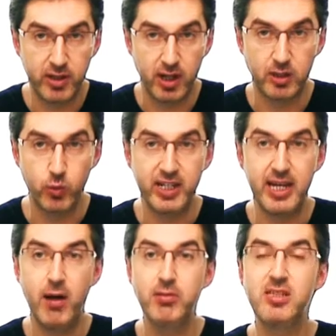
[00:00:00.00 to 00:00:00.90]
the product
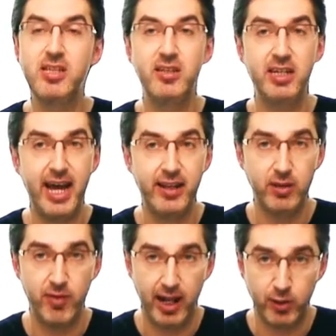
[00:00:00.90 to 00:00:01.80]
with the outstanding
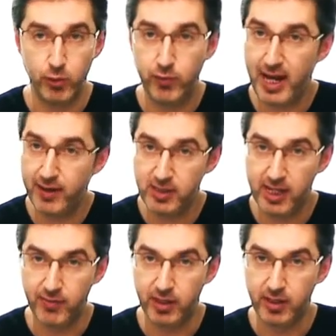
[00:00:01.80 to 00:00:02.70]
added value of life
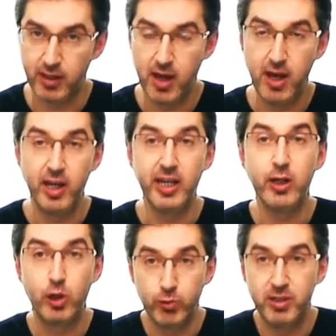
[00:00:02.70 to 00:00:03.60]
saving,
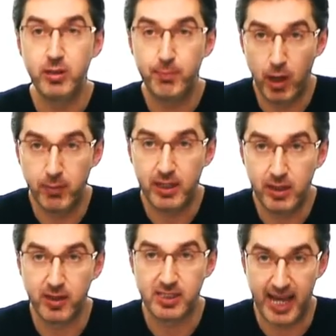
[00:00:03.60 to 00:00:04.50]
including a
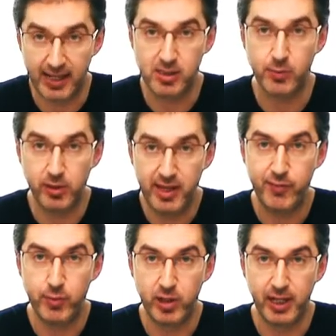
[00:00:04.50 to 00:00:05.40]
publicly accessible
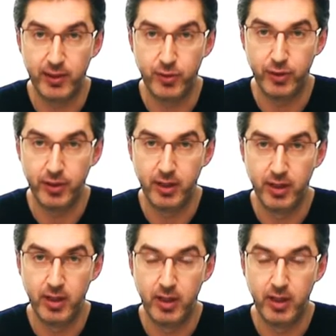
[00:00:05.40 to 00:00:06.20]
defibrillator.